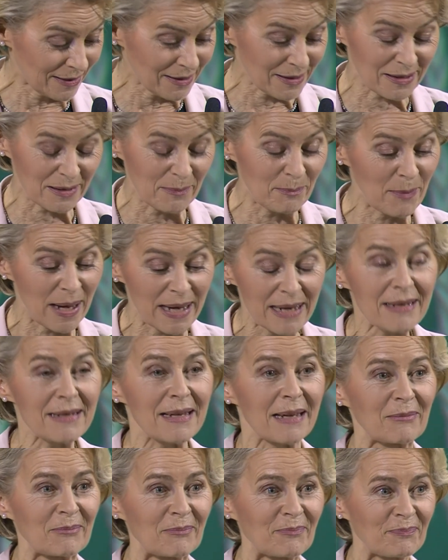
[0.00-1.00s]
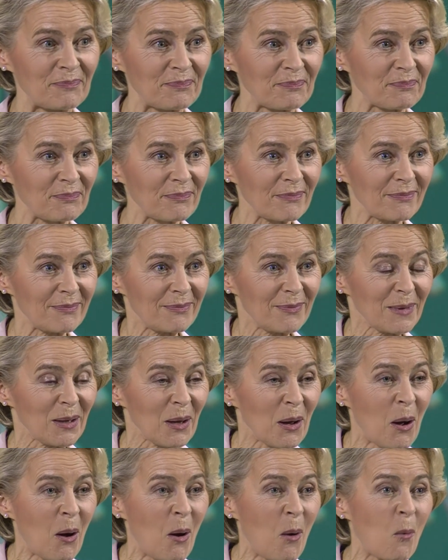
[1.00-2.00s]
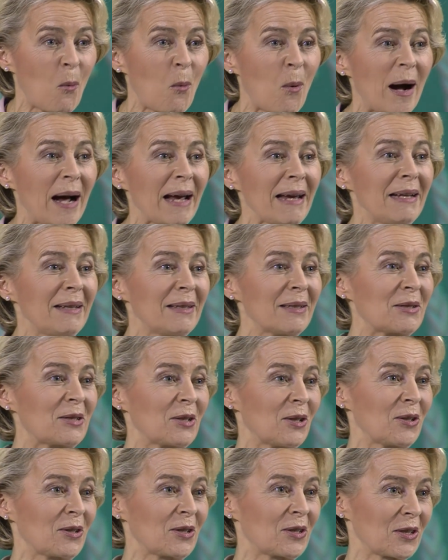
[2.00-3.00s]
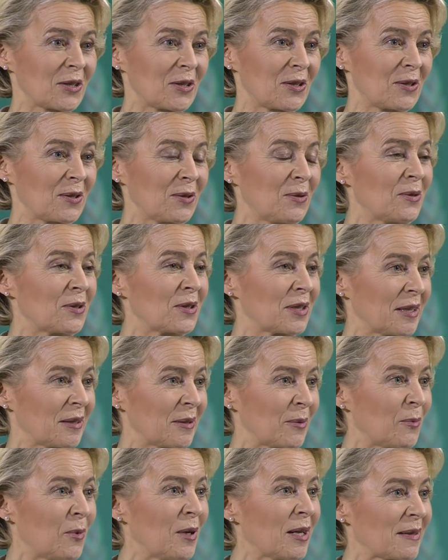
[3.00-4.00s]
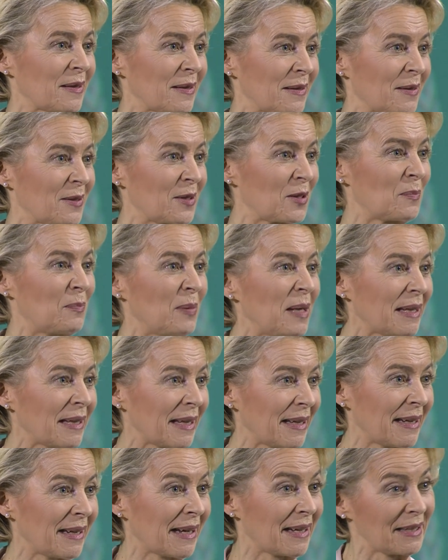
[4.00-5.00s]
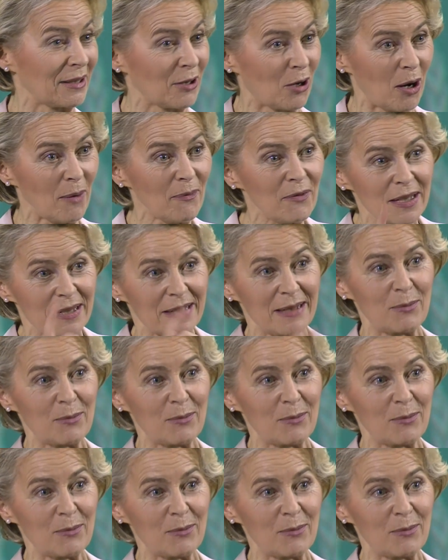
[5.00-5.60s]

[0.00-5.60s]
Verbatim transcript: is amazing. While Dr. Sultan was speaking, and he obviously